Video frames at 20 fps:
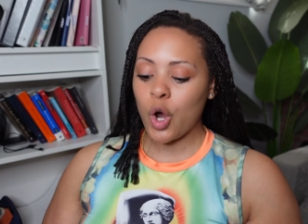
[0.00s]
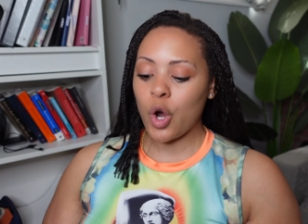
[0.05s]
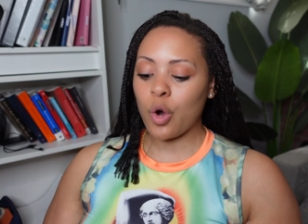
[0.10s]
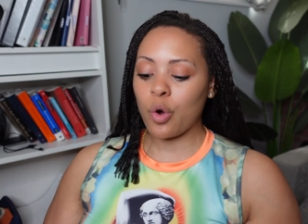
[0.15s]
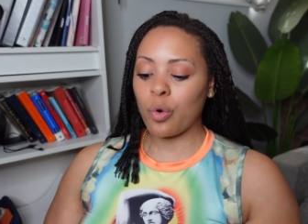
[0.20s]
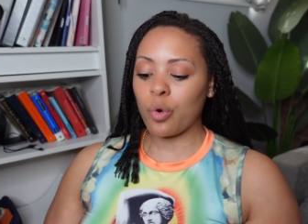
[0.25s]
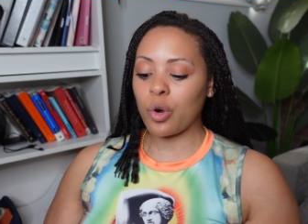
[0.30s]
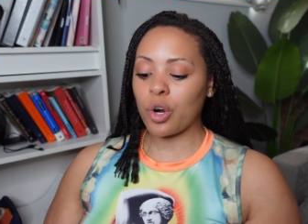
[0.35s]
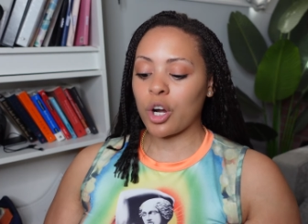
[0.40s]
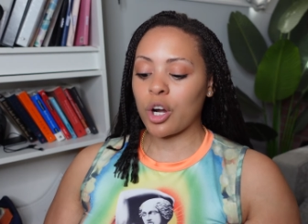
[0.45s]

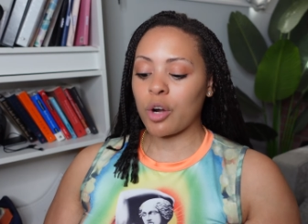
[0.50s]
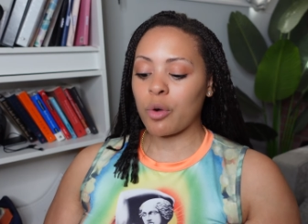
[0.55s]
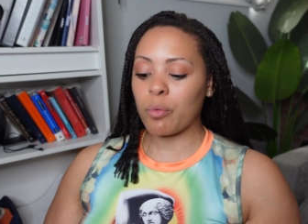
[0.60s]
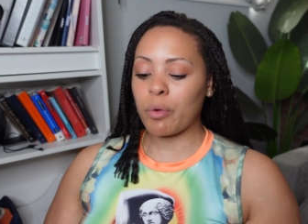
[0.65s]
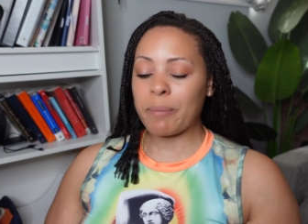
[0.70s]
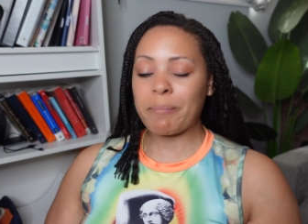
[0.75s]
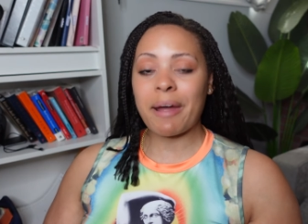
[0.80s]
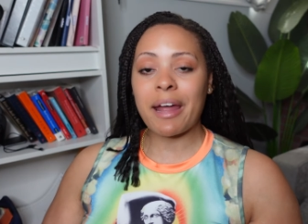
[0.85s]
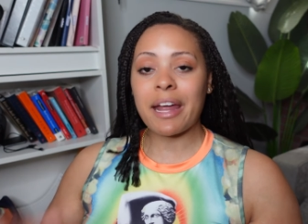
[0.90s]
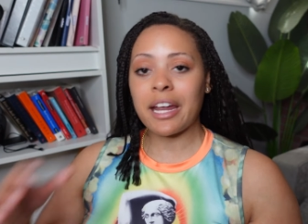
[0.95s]
or
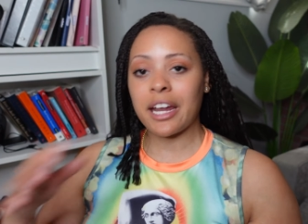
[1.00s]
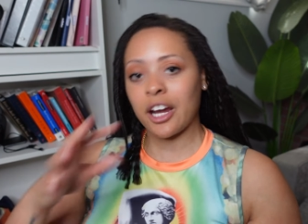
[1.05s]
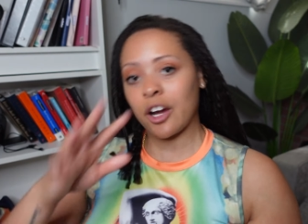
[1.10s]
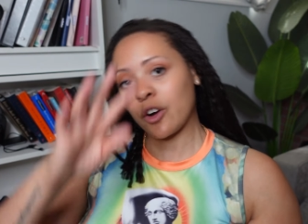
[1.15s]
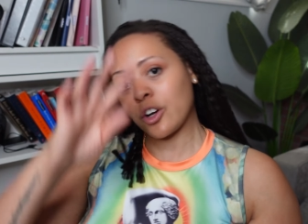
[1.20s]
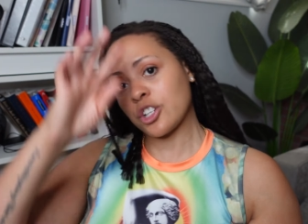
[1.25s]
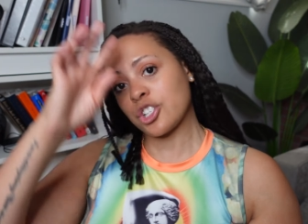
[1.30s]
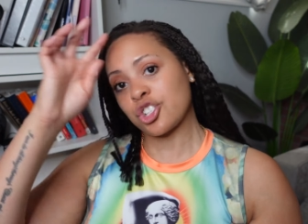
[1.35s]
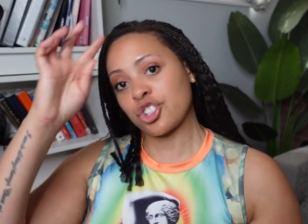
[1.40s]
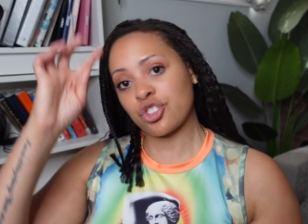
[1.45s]
when my
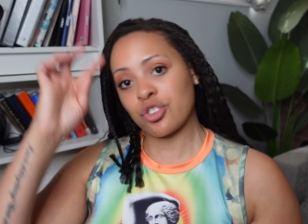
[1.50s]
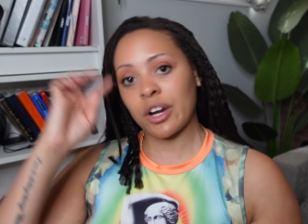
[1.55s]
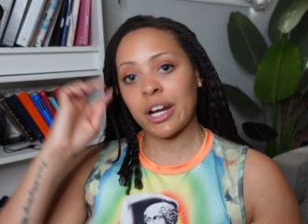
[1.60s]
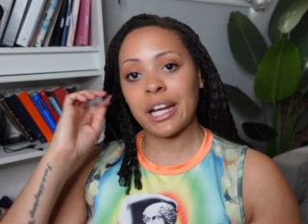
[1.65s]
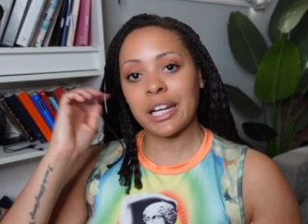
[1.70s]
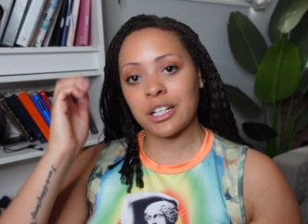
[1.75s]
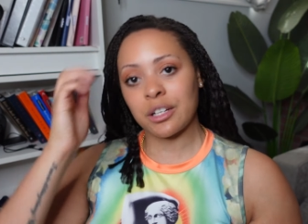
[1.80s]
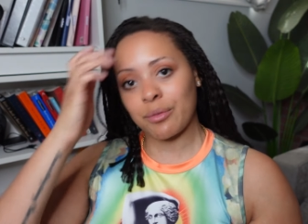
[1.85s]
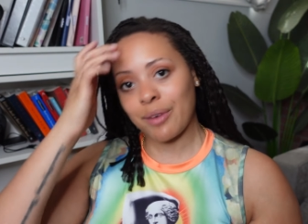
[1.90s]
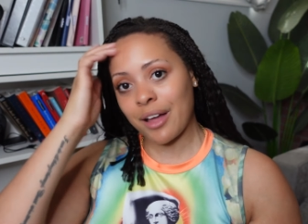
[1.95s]
hair is
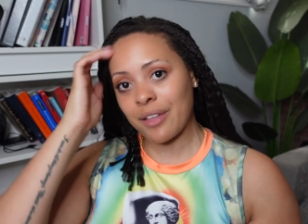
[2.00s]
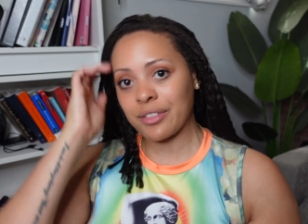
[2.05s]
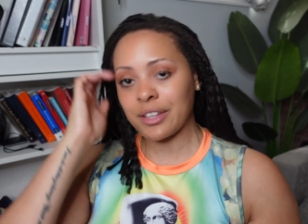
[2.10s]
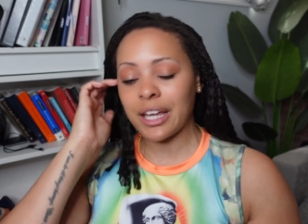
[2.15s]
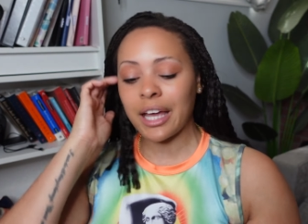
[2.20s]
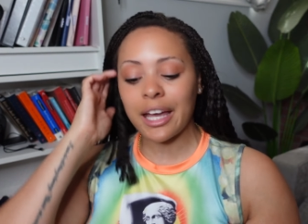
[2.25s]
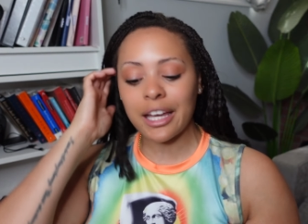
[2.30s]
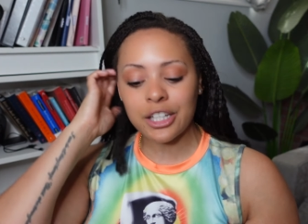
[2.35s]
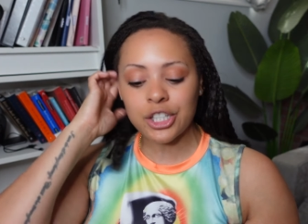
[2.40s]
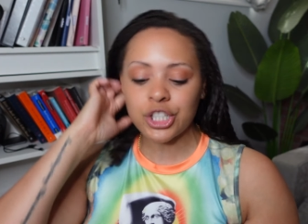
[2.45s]
straightened around
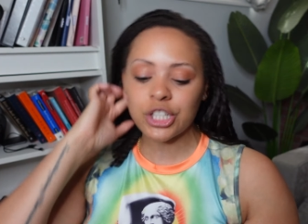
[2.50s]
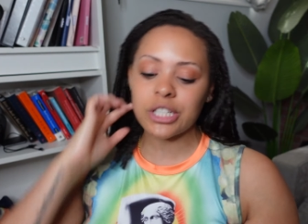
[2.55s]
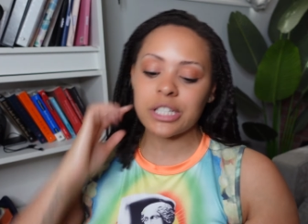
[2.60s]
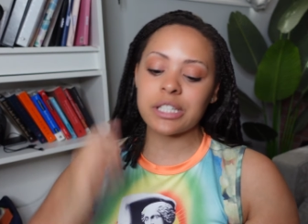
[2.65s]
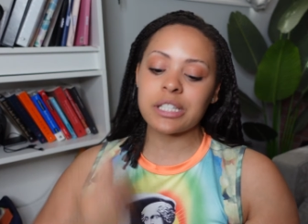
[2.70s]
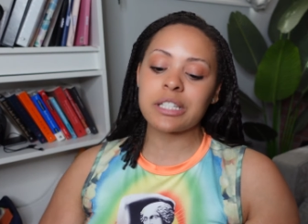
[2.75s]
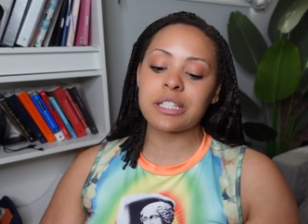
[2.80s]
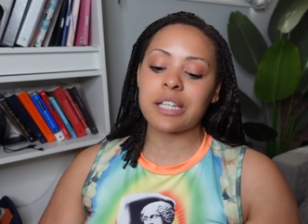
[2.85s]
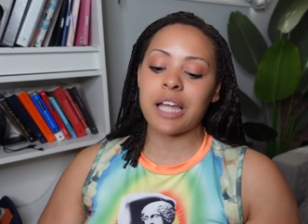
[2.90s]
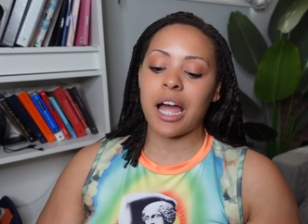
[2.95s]
the
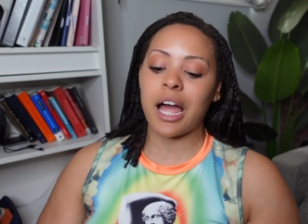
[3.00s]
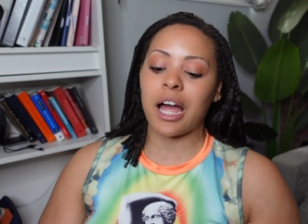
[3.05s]
edges,